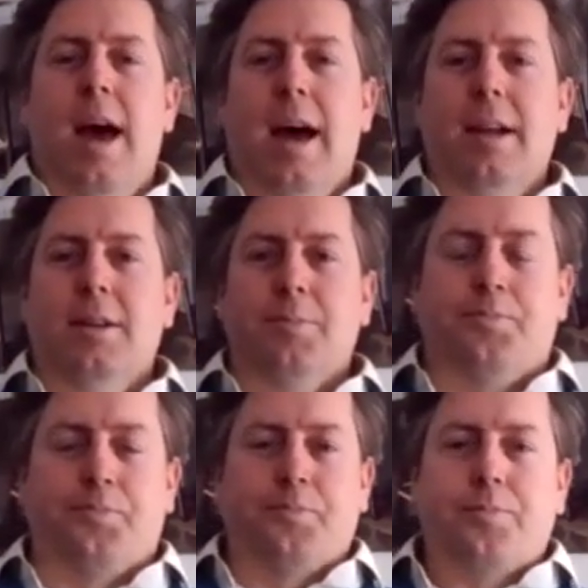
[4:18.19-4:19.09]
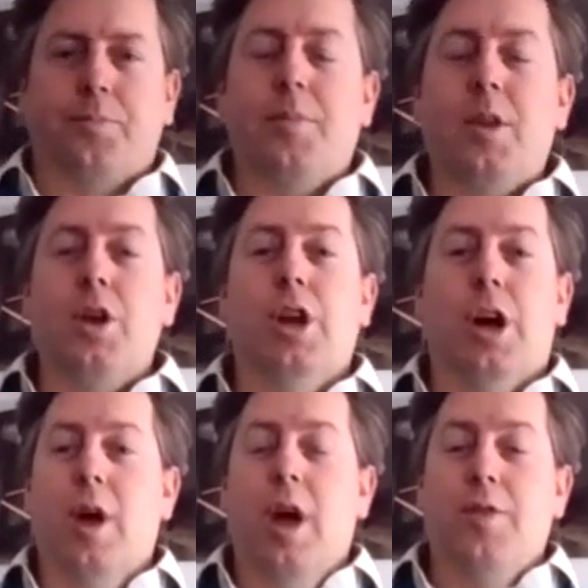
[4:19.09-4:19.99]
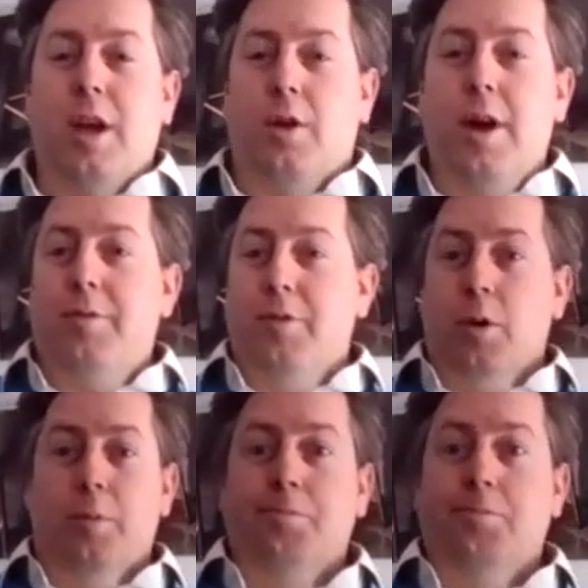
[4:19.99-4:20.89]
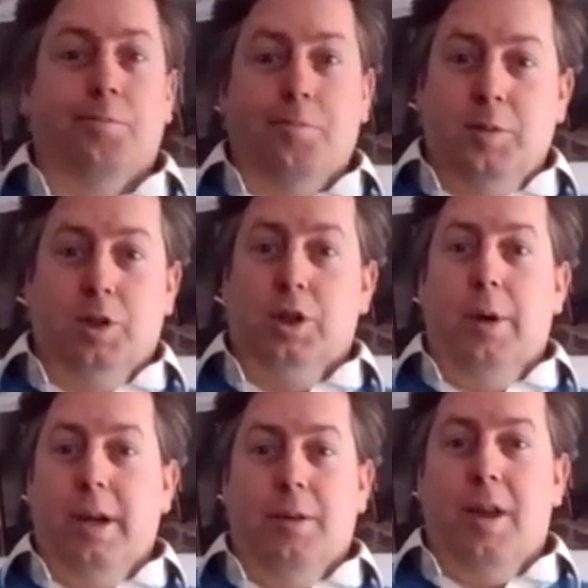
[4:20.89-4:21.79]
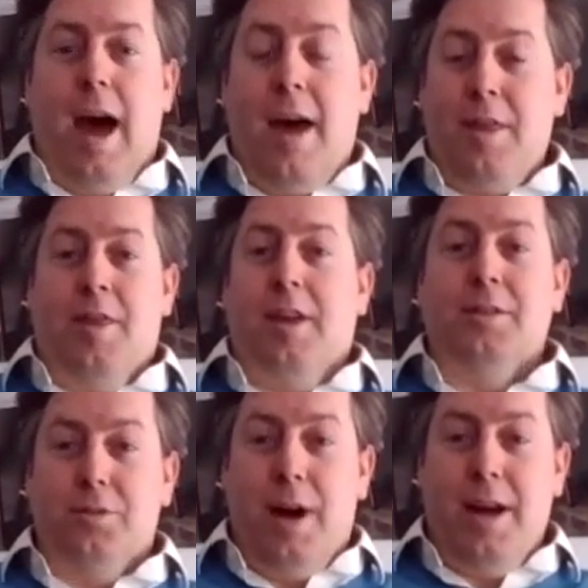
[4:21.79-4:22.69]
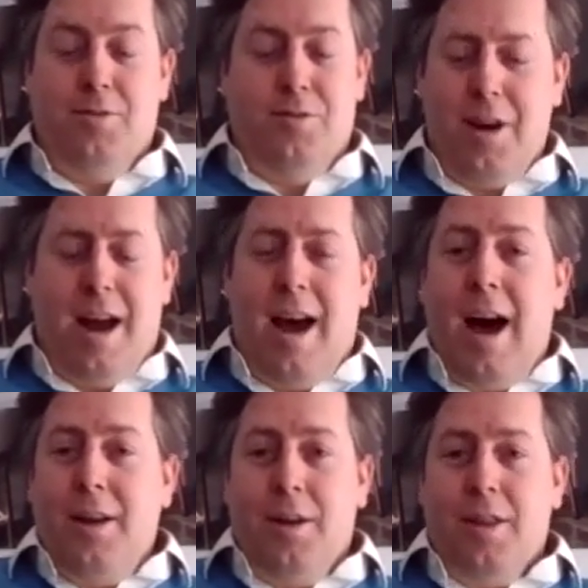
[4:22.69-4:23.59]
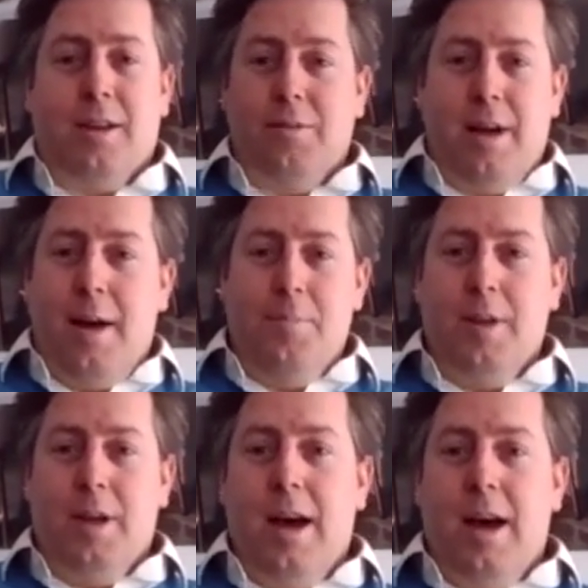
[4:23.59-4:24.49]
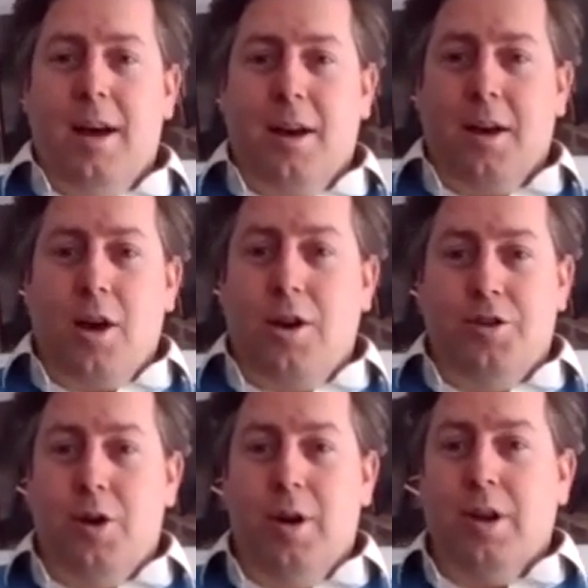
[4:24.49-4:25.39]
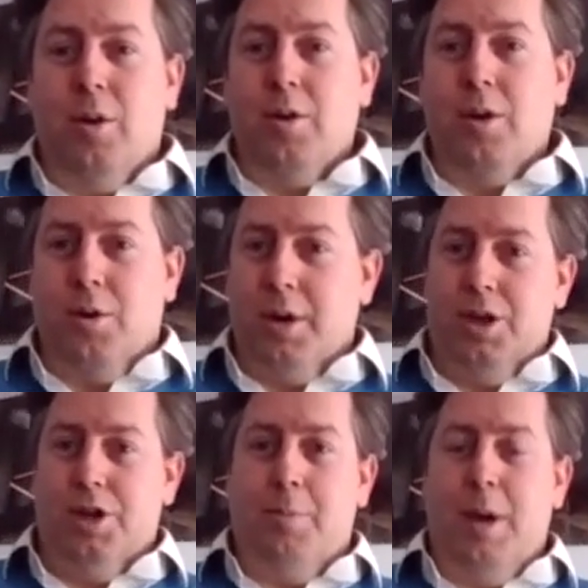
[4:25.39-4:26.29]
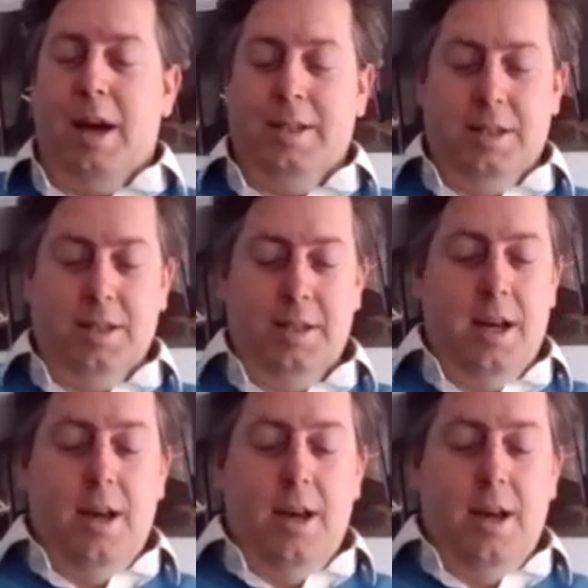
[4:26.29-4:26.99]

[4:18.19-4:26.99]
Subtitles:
And you know, they're great for doing other things, right? Not, I don't think, controlling your kitchen appliances.